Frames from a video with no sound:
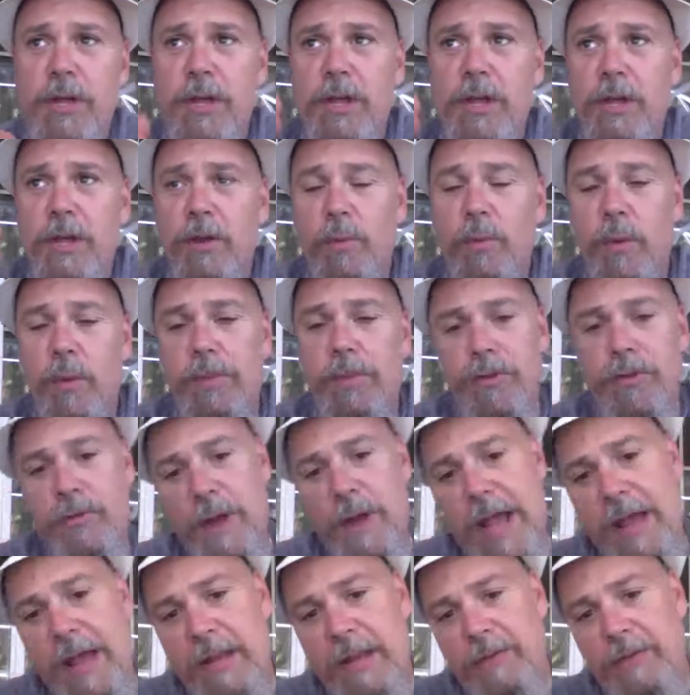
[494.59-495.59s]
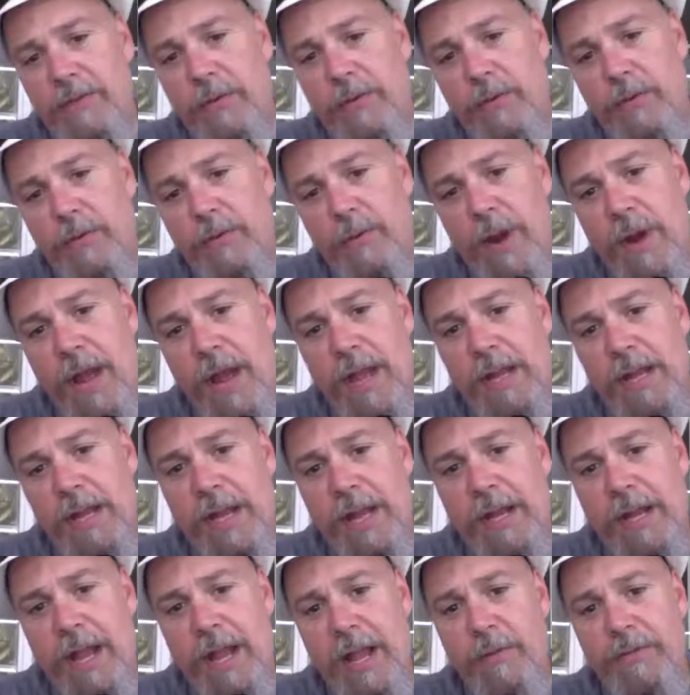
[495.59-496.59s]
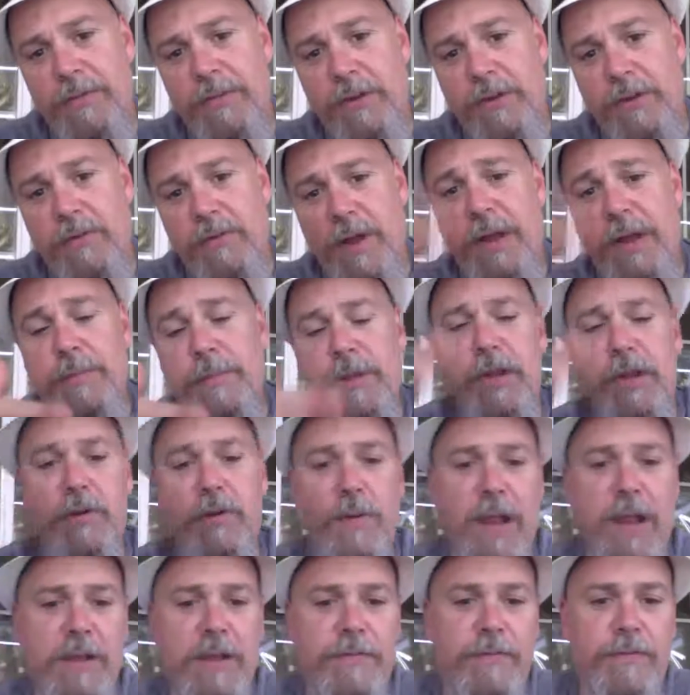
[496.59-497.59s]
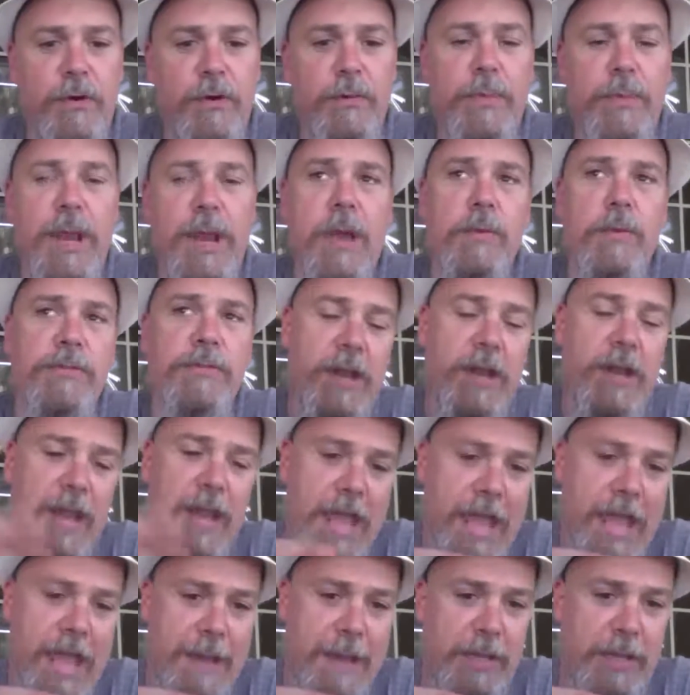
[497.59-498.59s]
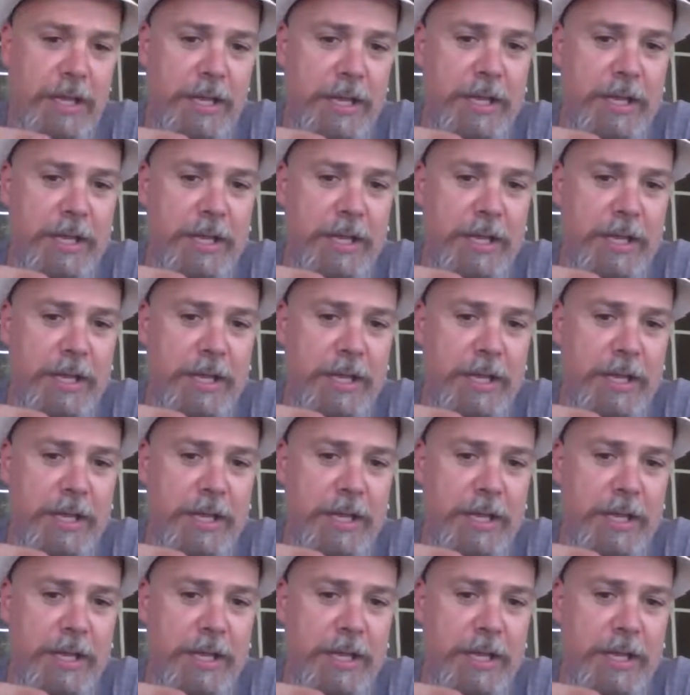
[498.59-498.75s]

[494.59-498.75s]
with gratitude, right? Like I was incredibly grateful, but I was unhappy.